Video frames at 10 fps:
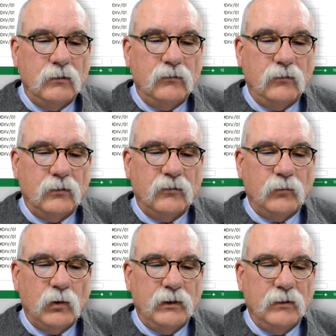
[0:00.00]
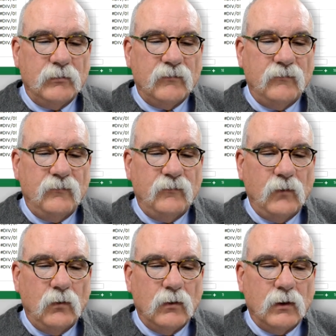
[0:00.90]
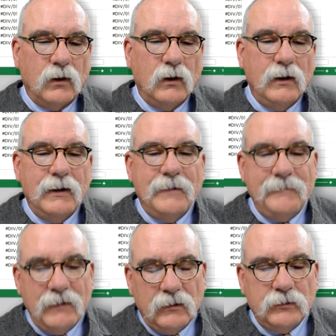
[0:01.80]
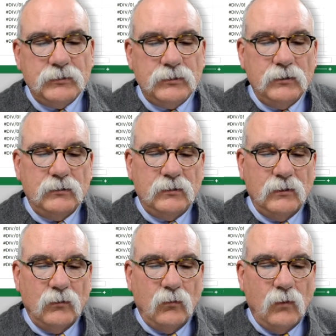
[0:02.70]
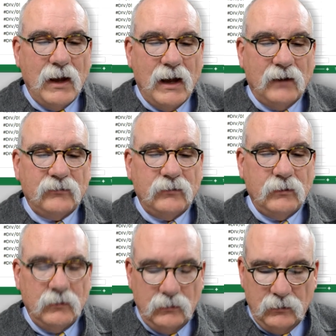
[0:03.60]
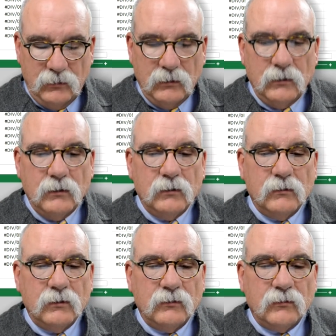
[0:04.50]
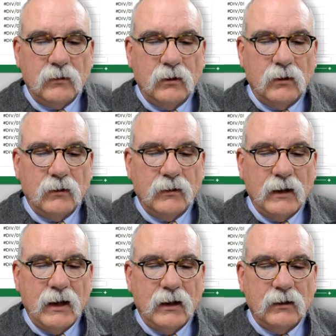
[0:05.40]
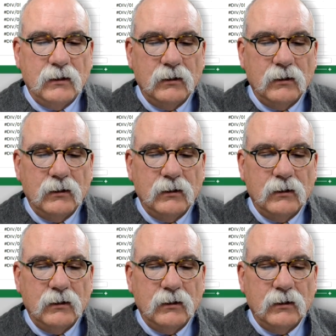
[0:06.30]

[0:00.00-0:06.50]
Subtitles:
Store as point number 4. Now let's shoot to the west. Let's call that